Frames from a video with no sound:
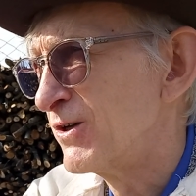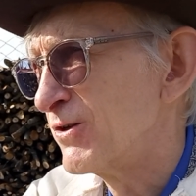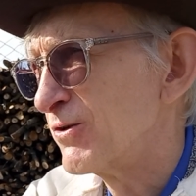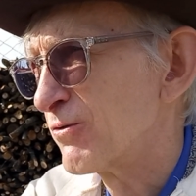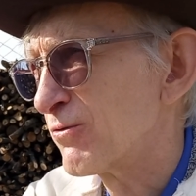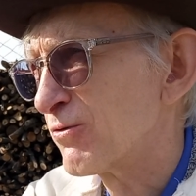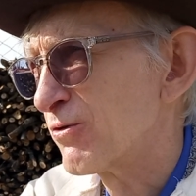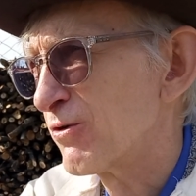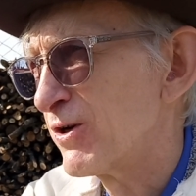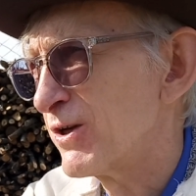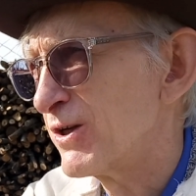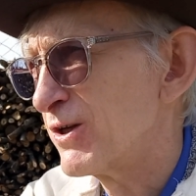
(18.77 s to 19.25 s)

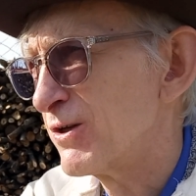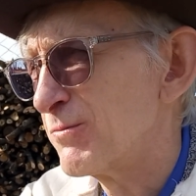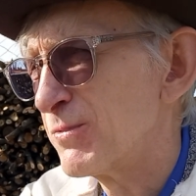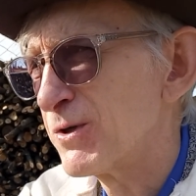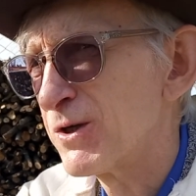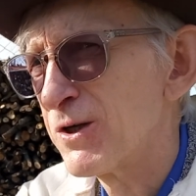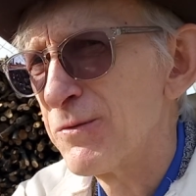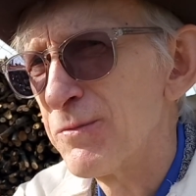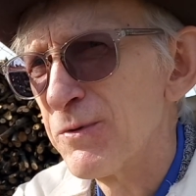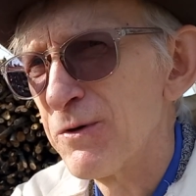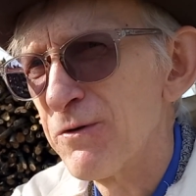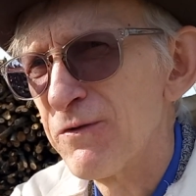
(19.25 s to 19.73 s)
Ukrainian
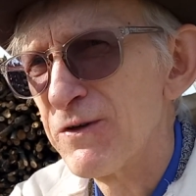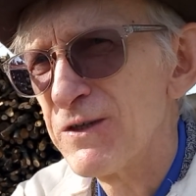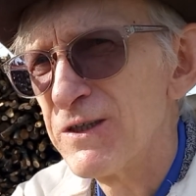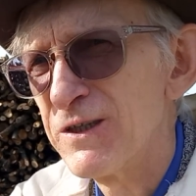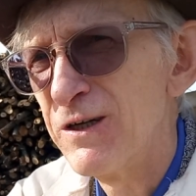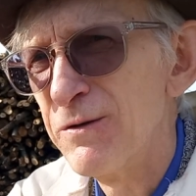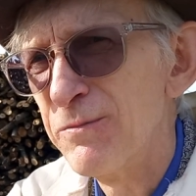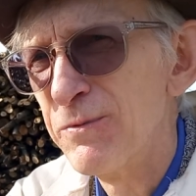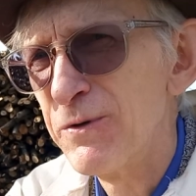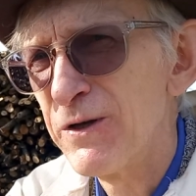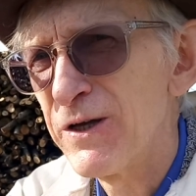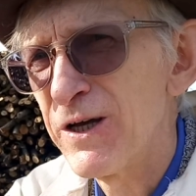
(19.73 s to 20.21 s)
beekeeper
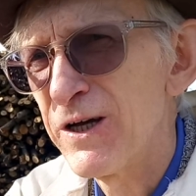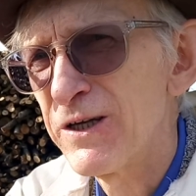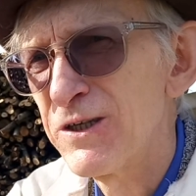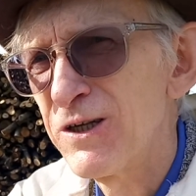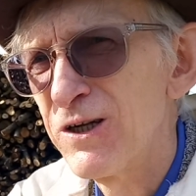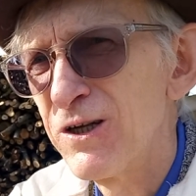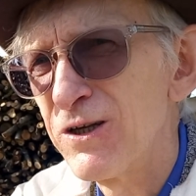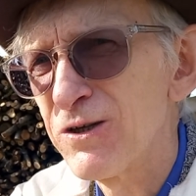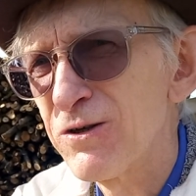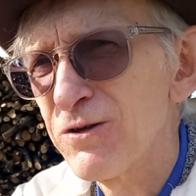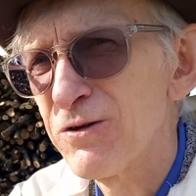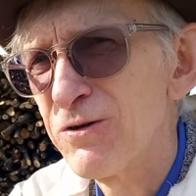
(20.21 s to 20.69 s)
Vasyl
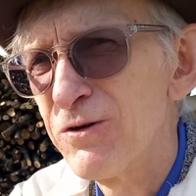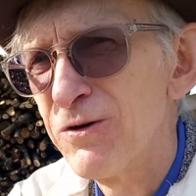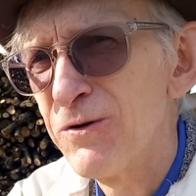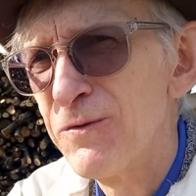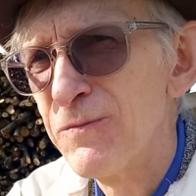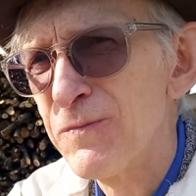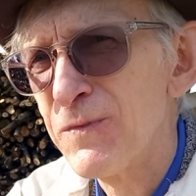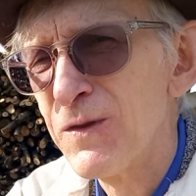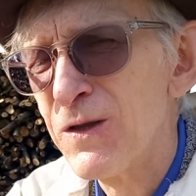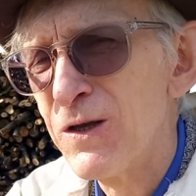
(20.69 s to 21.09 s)
Pryatelenko.